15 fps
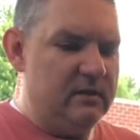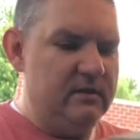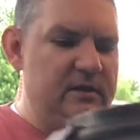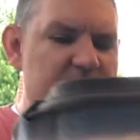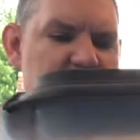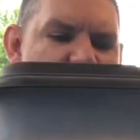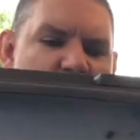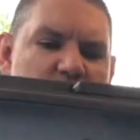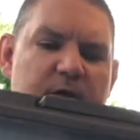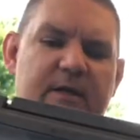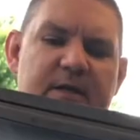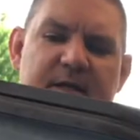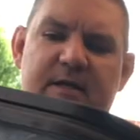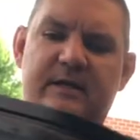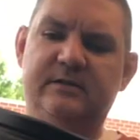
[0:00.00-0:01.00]
This
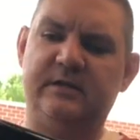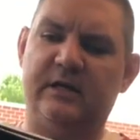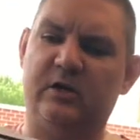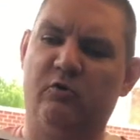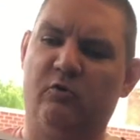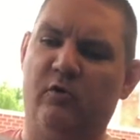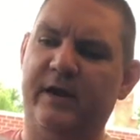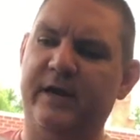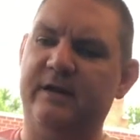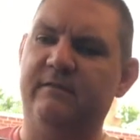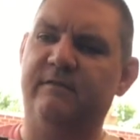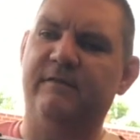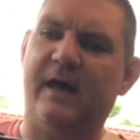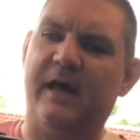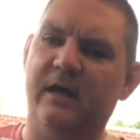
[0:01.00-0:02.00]
one is a great
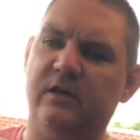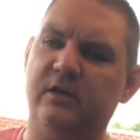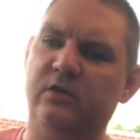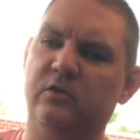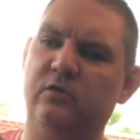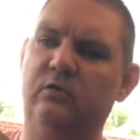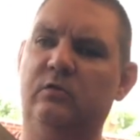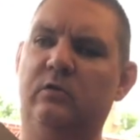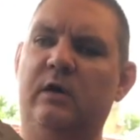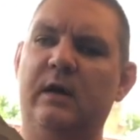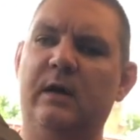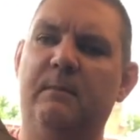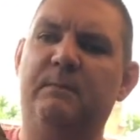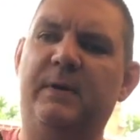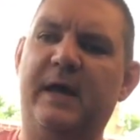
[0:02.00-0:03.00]
value
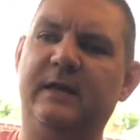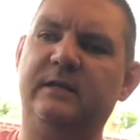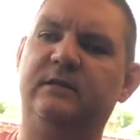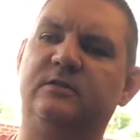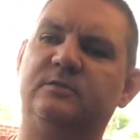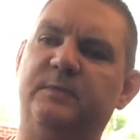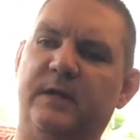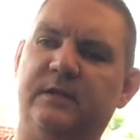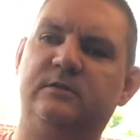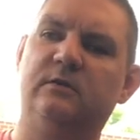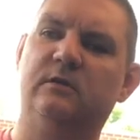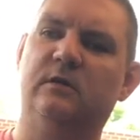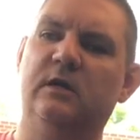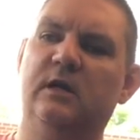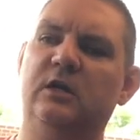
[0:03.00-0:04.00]
pet
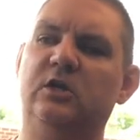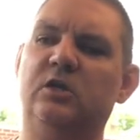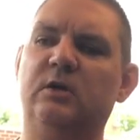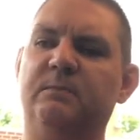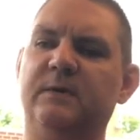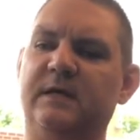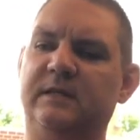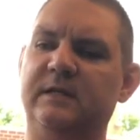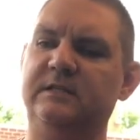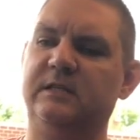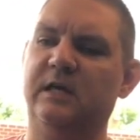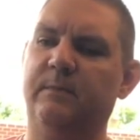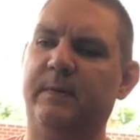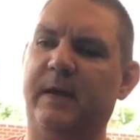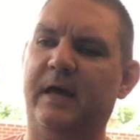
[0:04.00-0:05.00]
dispenser. You can pick these
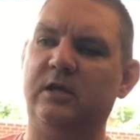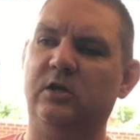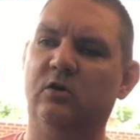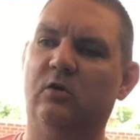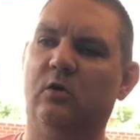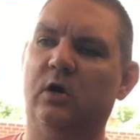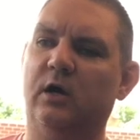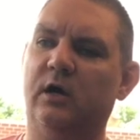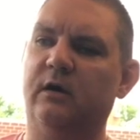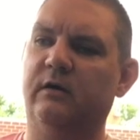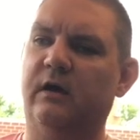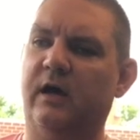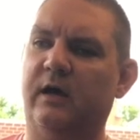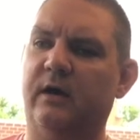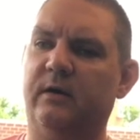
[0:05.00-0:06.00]
up at your
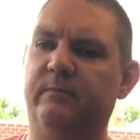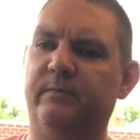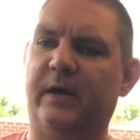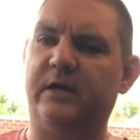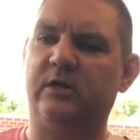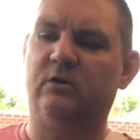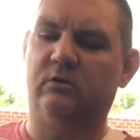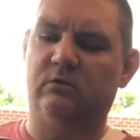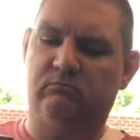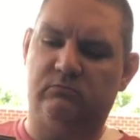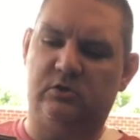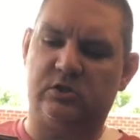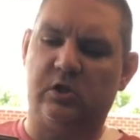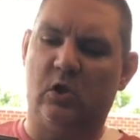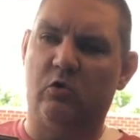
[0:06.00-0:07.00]

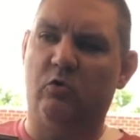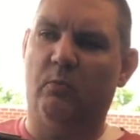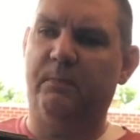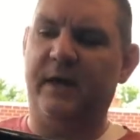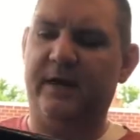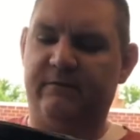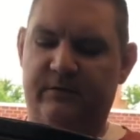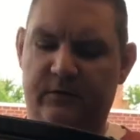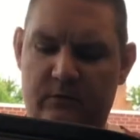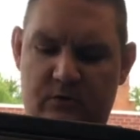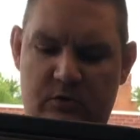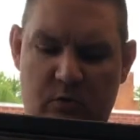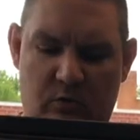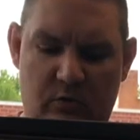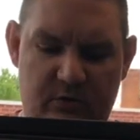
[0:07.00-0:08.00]
just local pet food
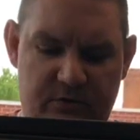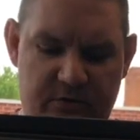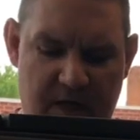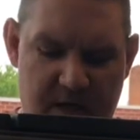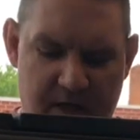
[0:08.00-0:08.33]
stores.